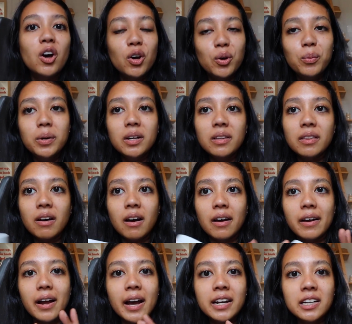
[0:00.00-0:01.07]
Who would have
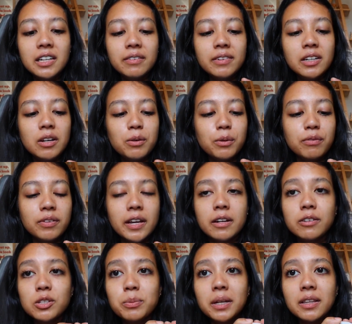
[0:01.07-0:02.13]
thought? I didn't even know what
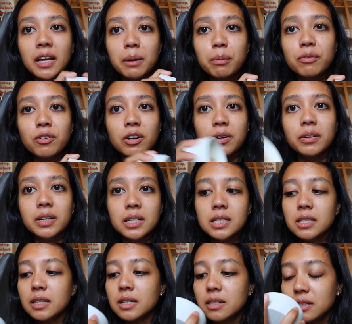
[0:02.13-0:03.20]
flannel smelled like before going
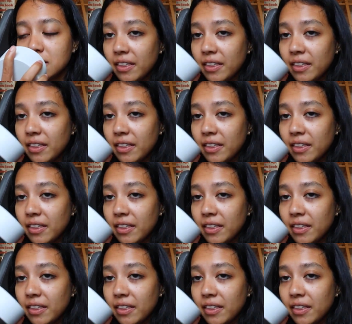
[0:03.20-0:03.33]
into this.